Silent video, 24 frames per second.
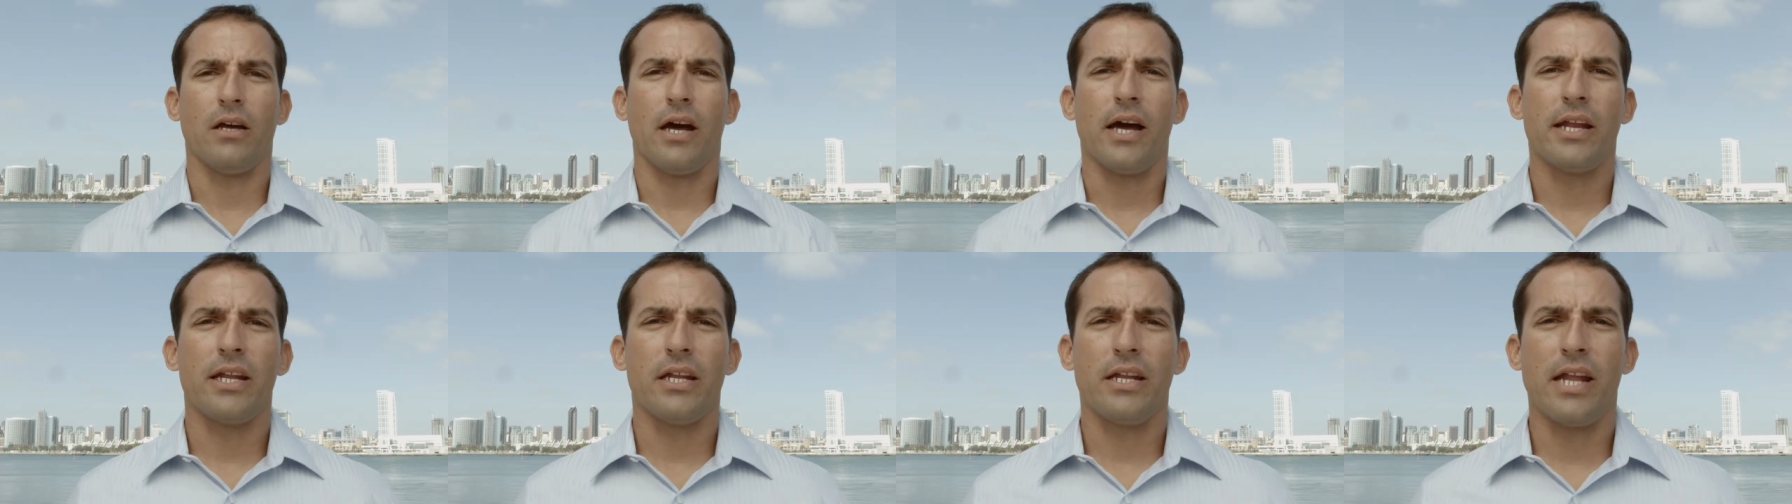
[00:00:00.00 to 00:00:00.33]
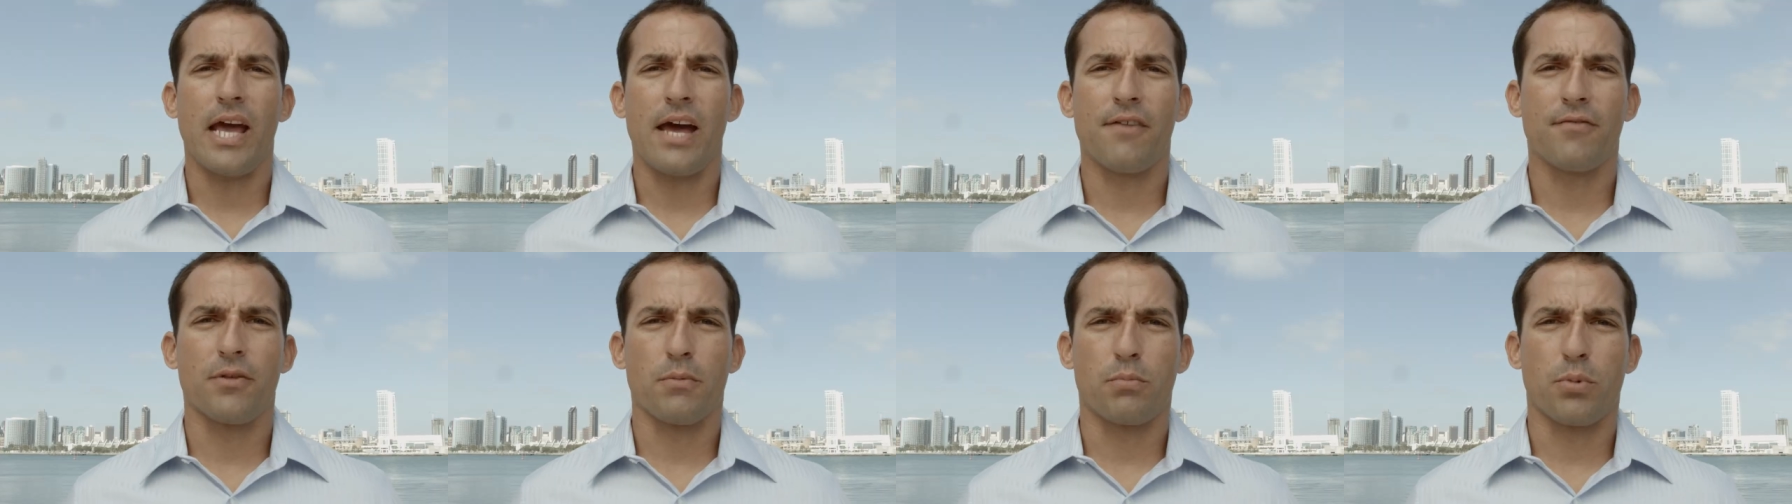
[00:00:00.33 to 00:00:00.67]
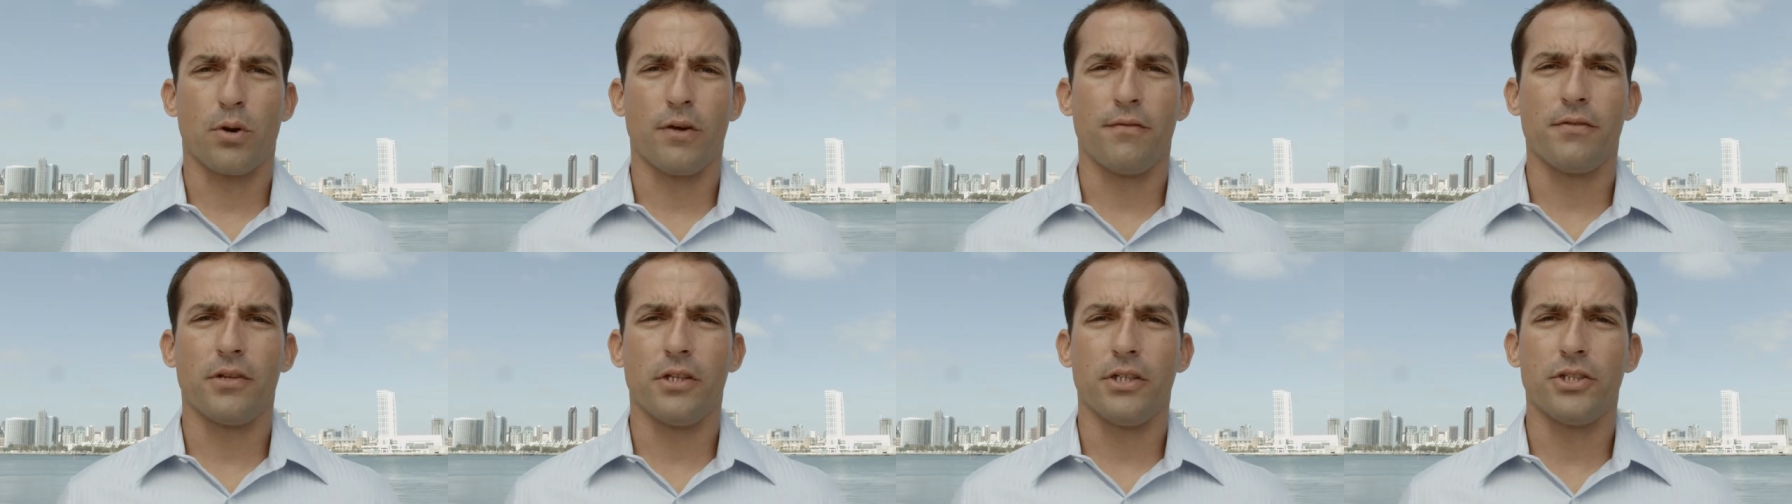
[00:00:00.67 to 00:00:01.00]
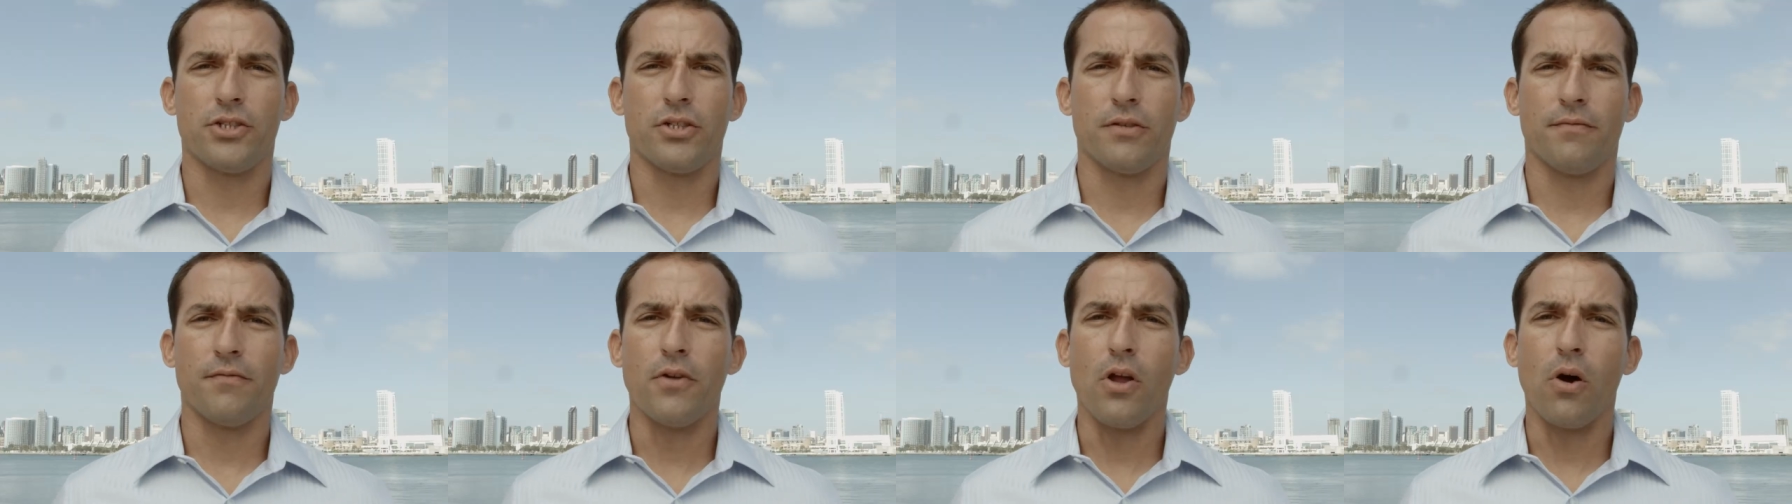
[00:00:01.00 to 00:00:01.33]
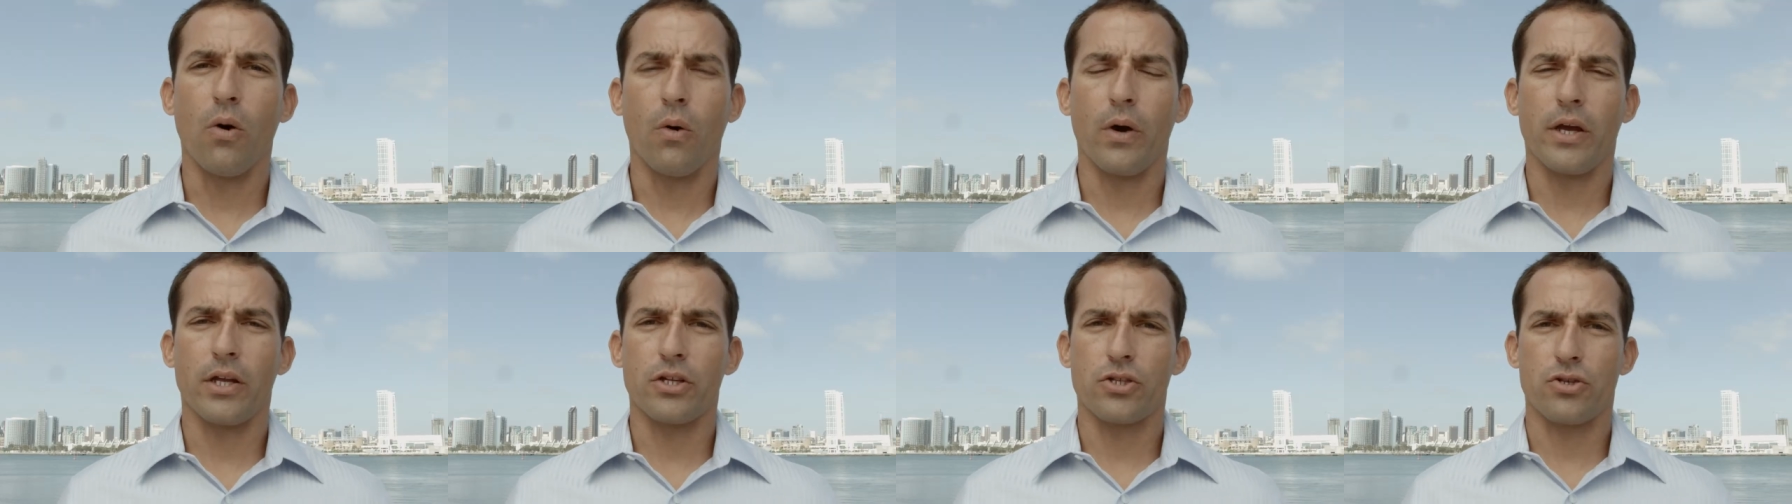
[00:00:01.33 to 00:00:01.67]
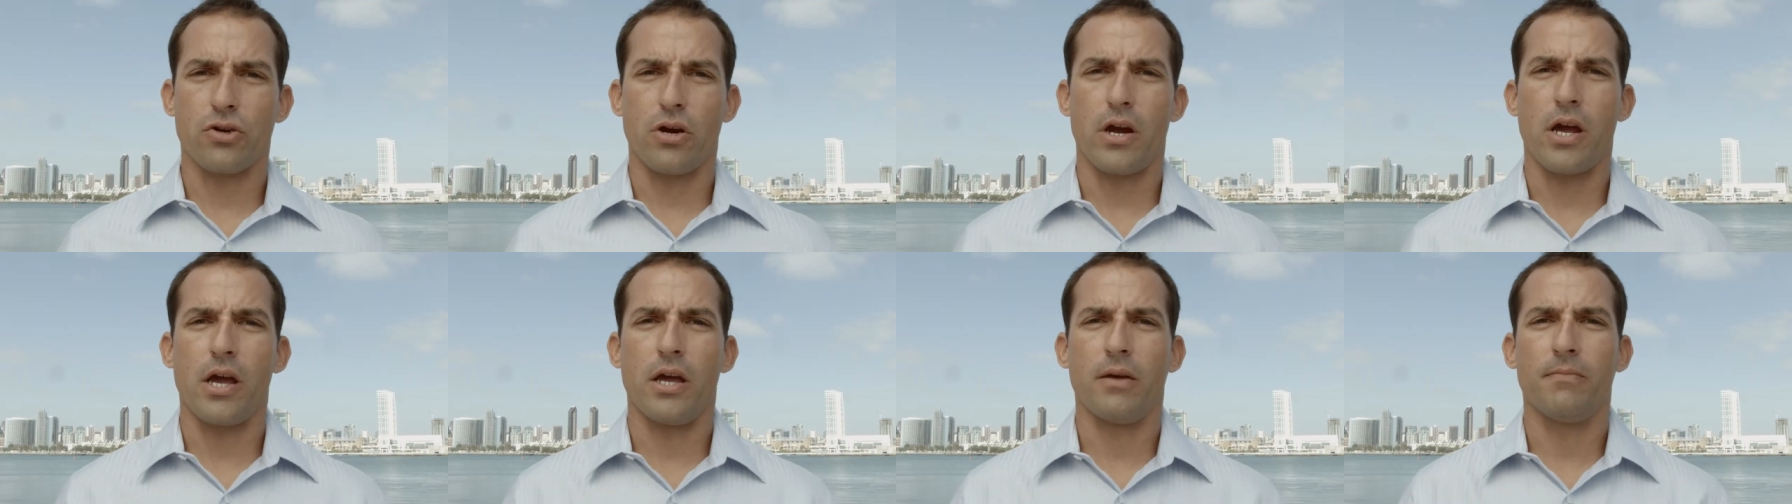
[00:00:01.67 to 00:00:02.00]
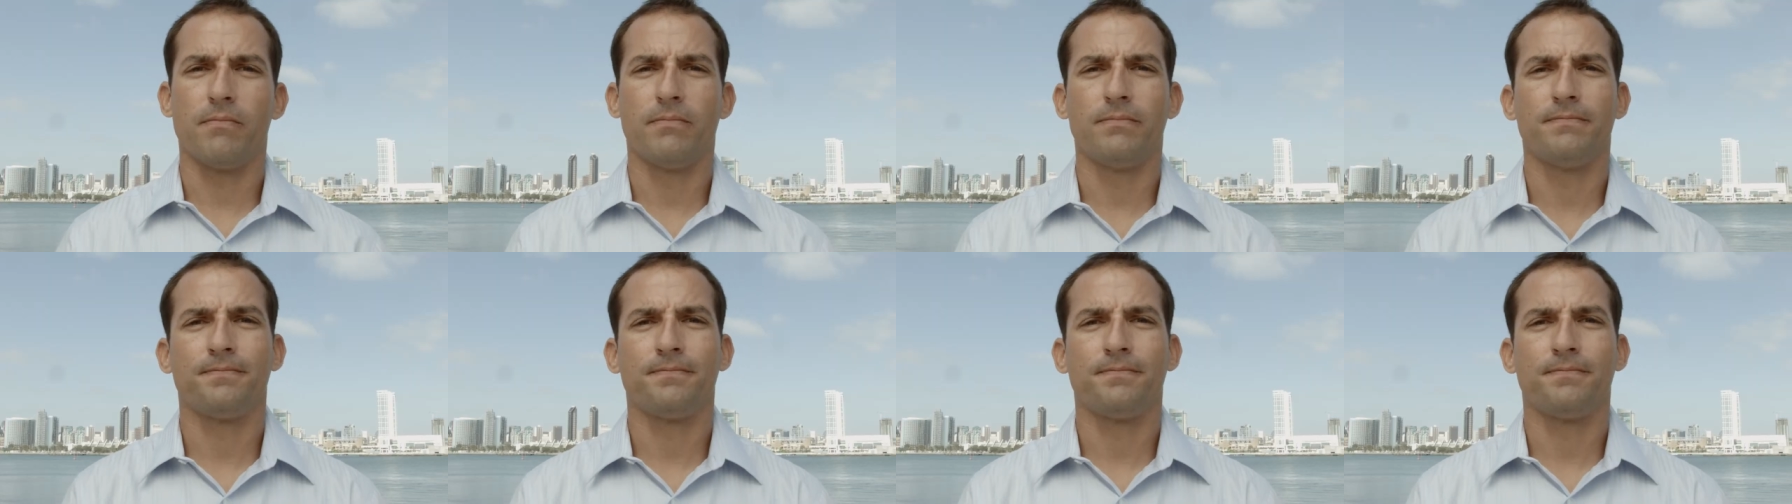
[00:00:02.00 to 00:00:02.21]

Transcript: I didn't have the privilege of knowing Trey